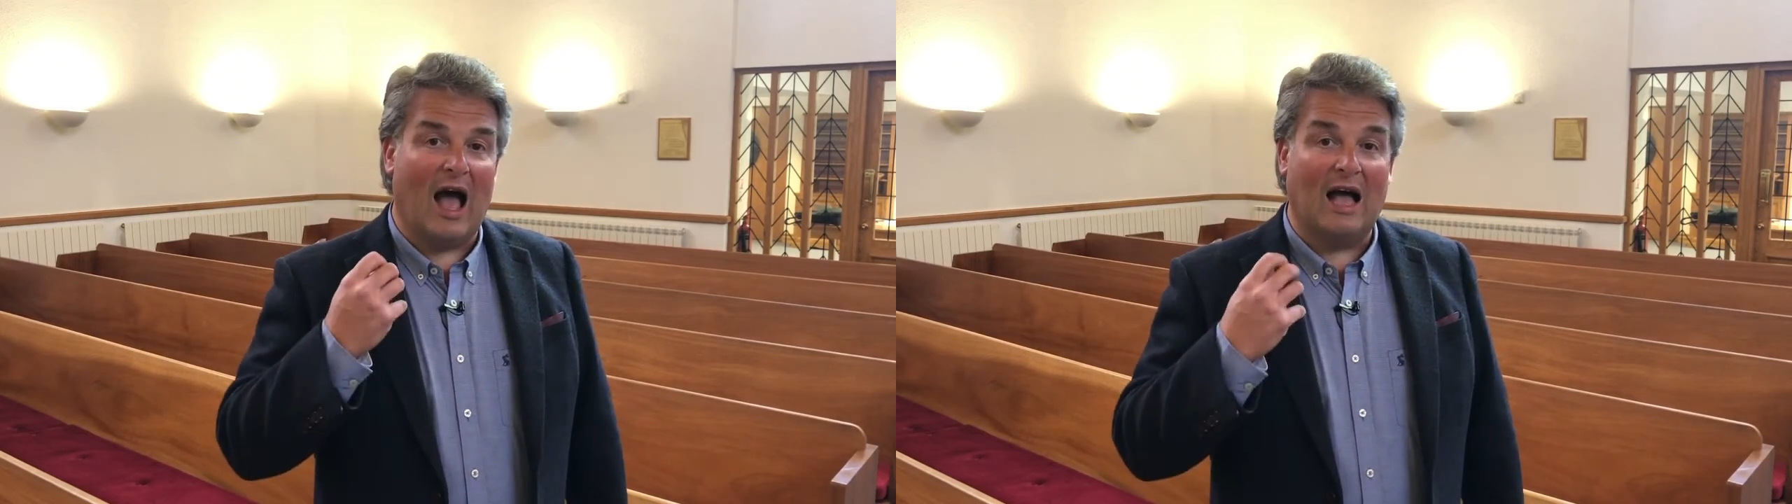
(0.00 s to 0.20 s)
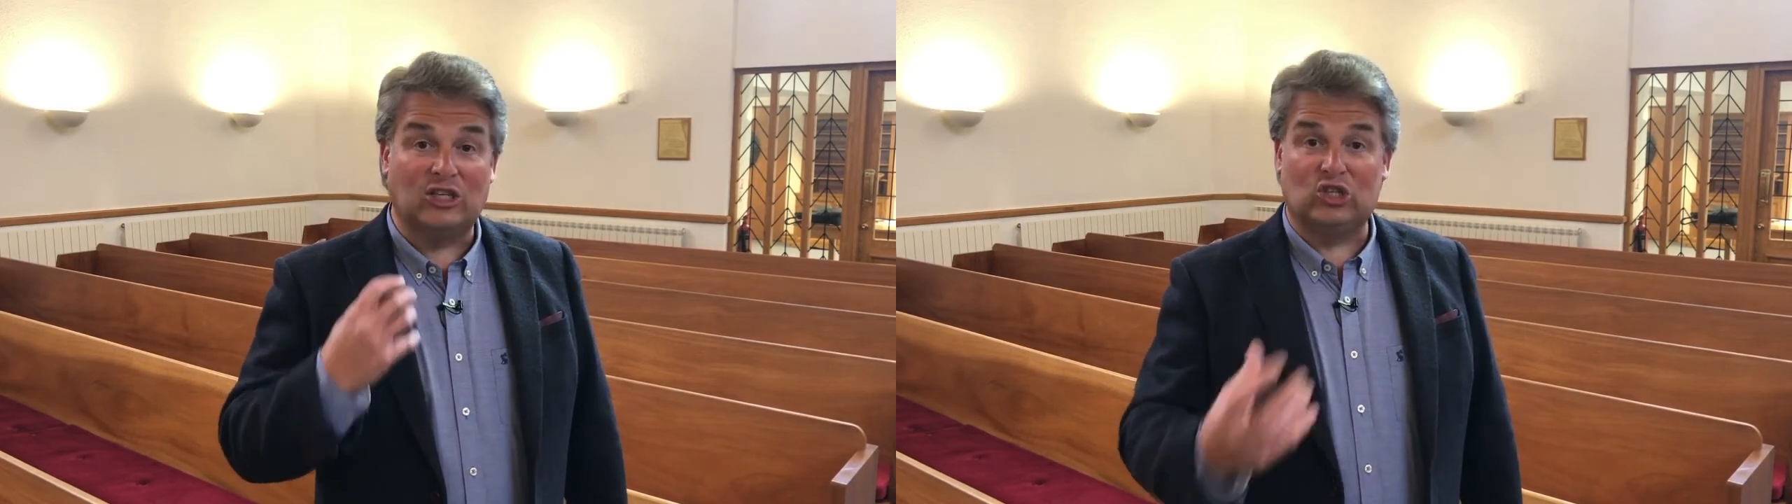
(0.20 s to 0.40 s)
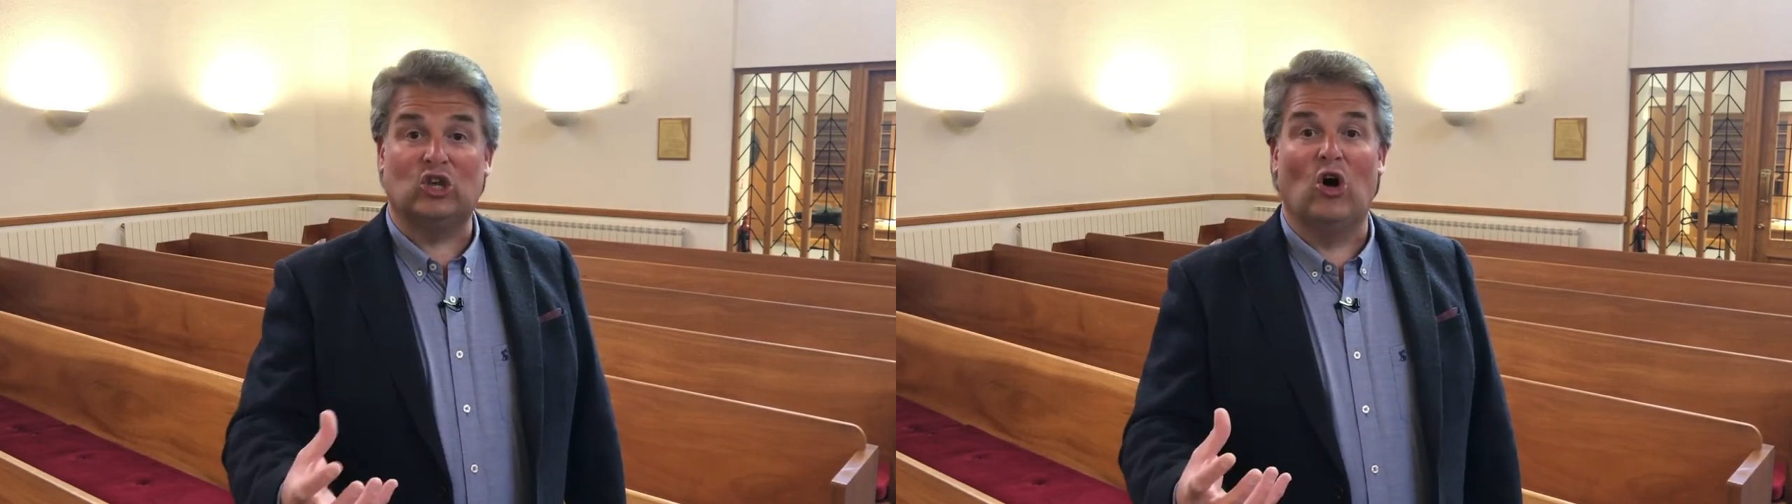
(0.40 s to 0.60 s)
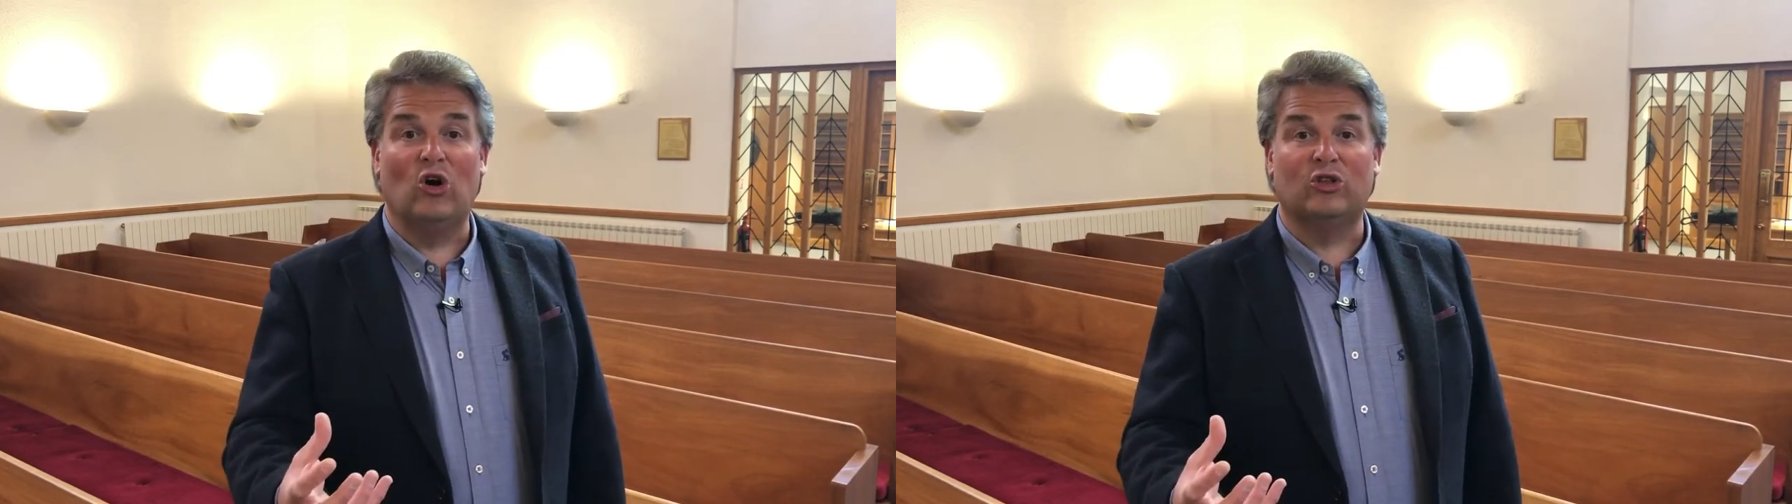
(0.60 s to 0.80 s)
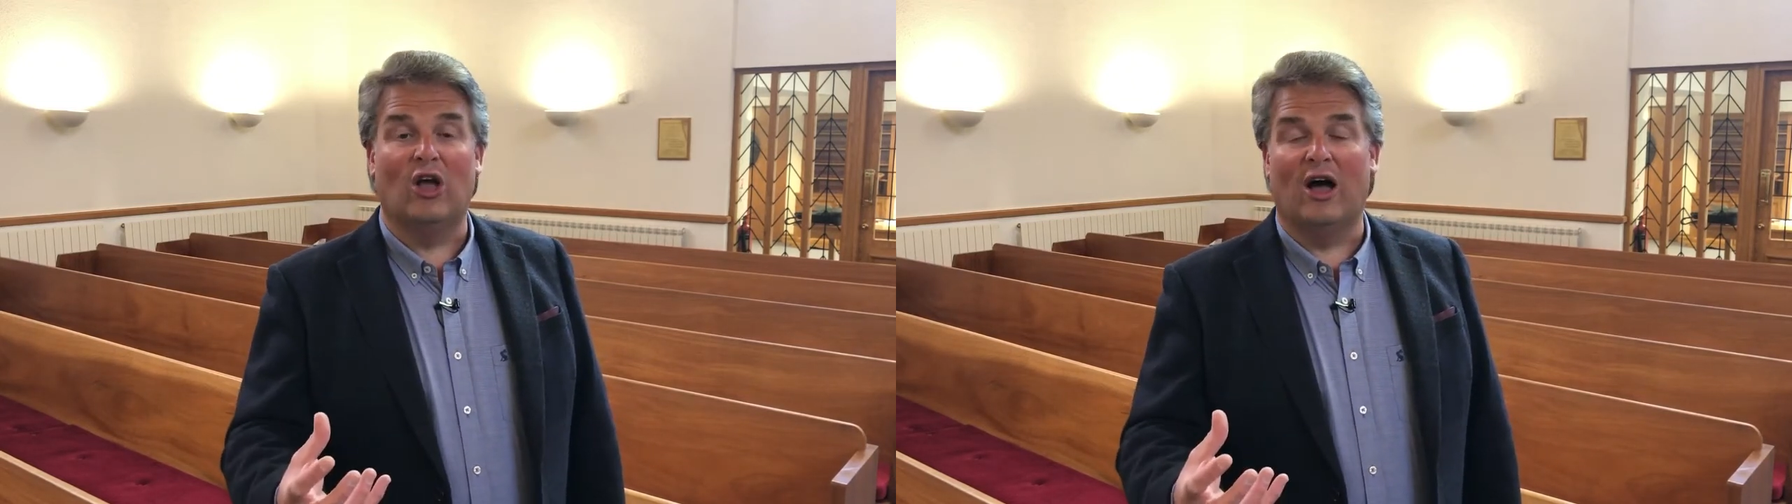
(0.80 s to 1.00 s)
a
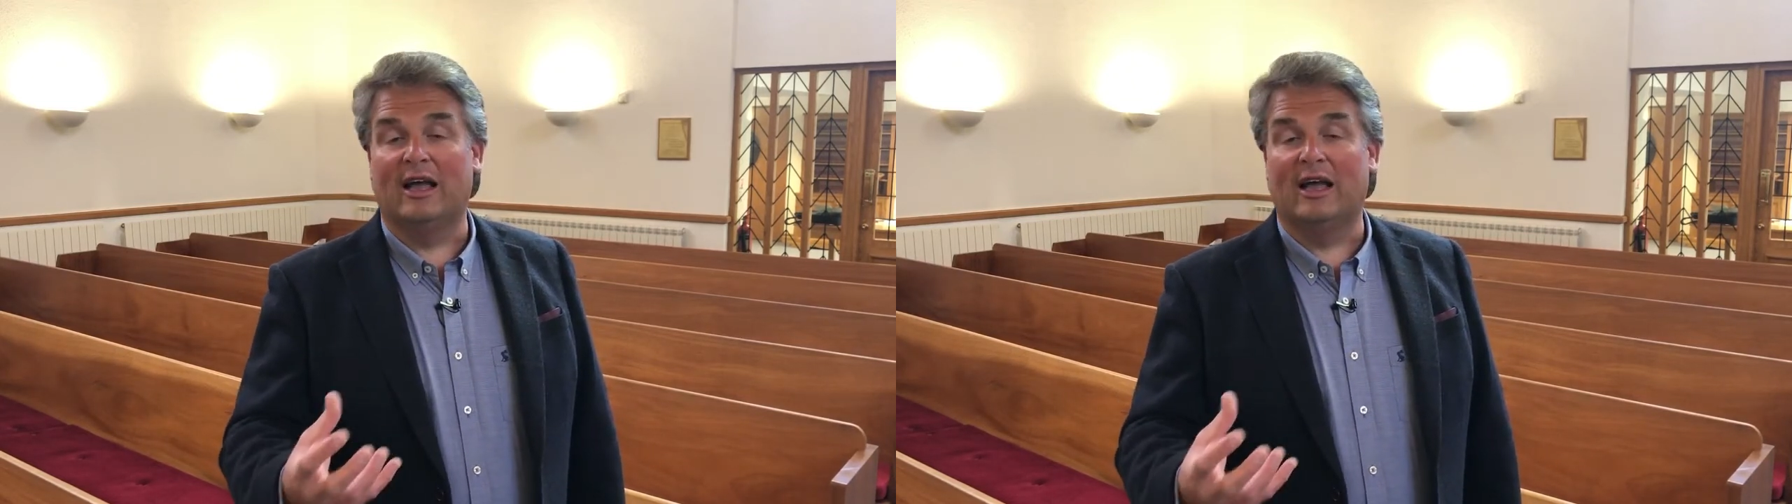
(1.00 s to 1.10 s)
song now,